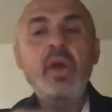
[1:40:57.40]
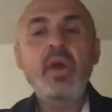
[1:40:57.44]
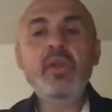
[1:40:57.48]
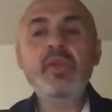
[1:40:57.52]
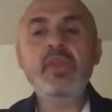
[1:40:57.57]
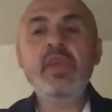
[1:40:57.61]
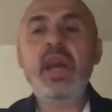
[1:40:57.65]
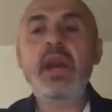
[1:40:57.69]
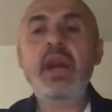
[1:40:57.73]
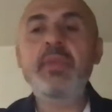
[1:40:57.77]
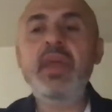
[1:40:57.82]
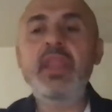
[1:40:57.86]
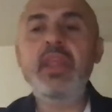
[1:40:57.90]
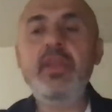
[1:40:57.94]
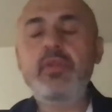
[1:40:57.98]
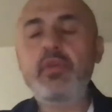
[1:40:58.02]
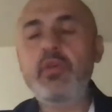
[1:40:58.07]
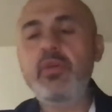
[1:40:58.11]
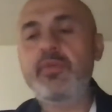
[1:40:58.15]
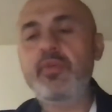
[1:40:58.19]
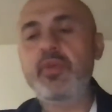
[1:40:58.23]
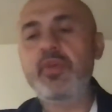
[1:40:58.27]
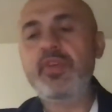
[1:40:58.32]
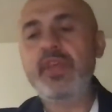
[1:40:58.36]
Psalm
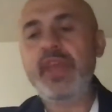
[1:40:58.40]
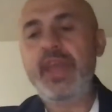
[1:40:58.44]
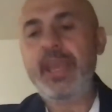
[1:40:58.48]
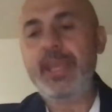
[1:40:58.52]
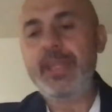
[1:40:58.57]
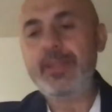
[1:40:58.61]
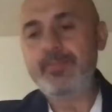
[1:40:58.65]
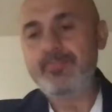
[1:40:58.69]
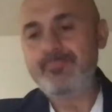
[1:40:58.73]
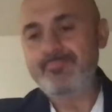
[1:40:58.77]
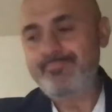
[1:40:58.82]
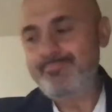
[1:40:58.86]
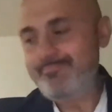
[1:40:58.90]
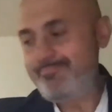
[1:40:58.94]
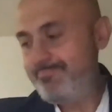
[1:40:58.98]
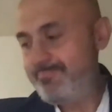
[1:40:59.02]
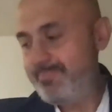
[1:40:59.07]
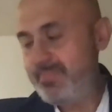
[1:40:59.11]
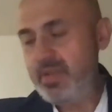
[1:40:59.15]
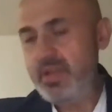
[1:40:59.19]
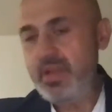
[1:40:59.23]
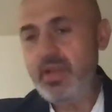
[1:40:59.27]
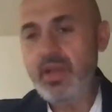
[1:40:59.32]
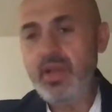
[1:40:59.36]
82, verse 8.
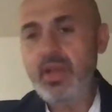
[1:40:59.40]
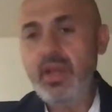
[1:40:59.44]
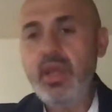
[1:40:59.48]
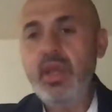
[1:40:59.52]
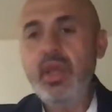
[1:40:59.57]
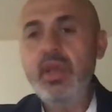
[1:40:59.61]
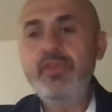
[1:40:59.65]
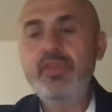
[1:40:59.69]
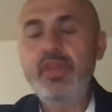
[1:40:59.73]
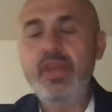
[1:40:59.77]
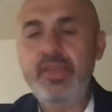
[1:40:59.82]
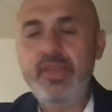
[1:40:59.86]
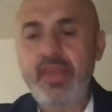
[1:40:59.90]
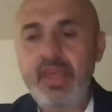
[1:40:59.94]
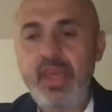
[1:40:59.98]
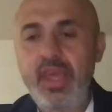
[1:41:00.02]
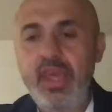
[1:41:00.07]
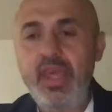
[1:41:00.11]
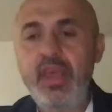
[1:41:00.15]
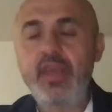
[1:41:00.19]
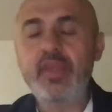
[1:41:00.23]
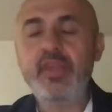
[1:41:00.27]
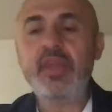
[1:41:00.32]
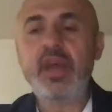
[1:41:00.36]
This
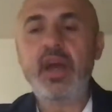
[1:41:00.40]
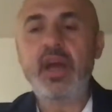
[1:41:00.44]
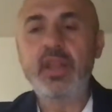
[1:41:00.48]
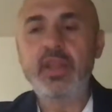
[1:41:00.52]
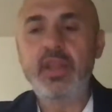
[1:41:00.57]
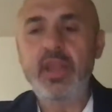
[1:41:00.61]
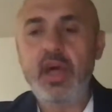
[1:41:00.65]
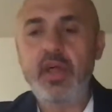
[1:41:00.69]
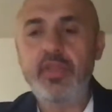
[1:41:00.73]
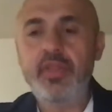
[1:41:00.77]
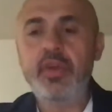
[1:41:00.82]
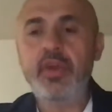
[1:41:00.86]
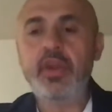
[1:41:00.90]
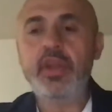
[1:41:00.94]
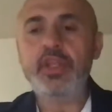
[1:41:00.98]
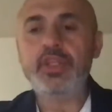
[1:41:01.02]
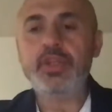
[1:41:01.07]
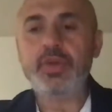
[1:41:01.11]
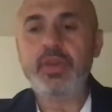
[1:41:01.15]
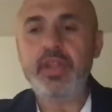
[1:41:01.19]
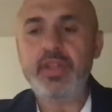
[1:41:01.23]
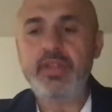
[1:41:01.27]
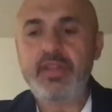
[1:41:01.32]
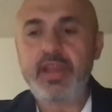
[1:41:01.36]
is another
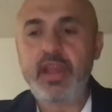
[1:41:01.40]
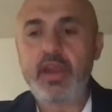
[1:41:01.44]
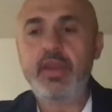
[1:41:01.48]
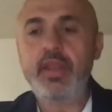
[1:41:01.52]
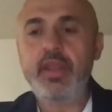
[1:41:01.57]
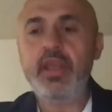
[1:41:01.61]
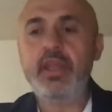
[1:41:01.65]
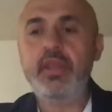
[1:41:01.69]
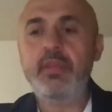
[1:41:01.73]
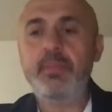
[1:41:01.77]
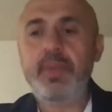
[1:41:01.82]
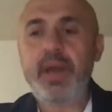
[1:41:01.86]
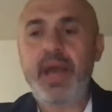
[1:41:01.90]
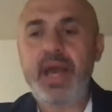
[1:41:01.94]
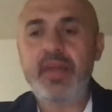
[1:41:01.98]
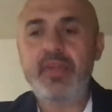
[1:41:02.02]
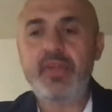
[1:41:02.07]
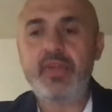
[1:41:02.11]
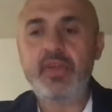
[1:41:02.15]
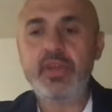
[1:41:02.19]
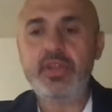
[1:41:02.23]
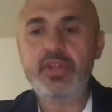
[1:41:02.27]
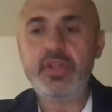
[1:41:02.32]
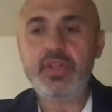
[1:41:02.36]
Trinitarian
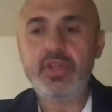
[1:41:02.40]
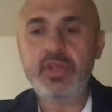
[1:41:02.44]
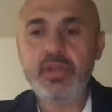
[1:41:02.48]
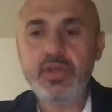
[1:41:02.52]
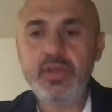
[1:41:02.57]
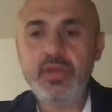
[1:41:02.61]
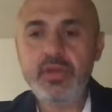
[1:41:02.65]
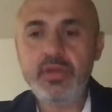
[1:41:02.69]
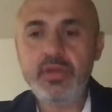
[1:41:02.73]
passage.